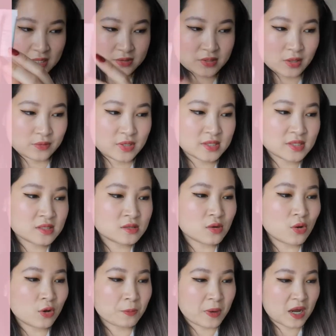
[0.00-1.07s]
So this is an
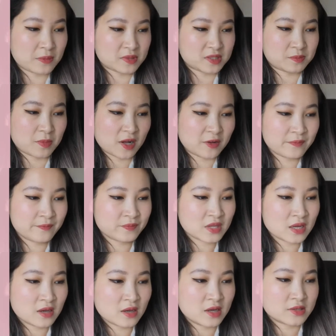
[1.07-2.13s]
all-purpose balm.
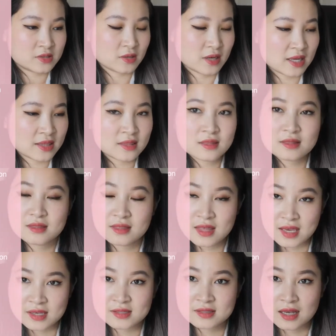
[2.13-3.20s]
So in
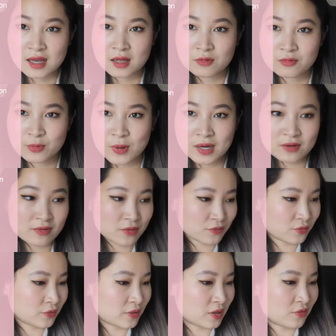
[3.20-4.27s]
this, I'll quickly run
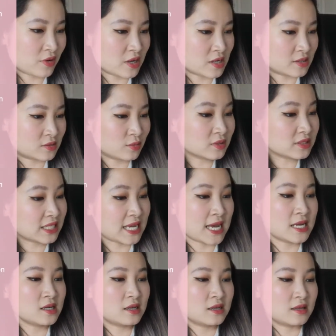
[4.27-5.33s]
through the ingredients once
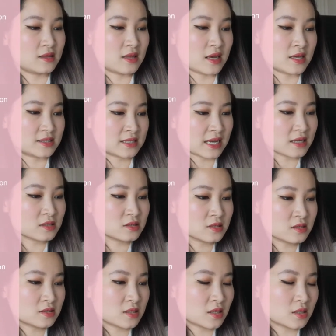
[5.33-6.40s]
again. There's castor
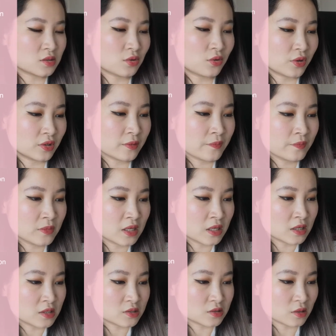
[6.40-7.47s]
seed oil,
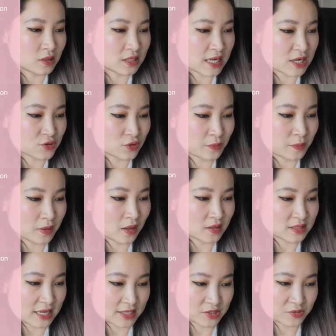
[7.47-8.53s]
so a natural
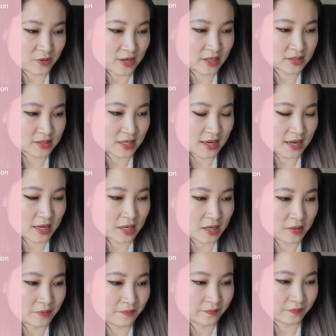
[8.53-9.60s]
plant extract,
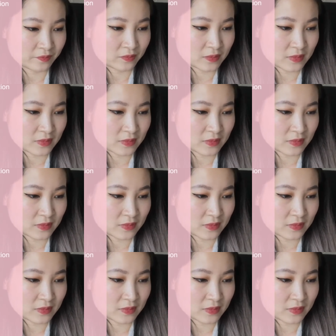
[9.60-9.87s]
um,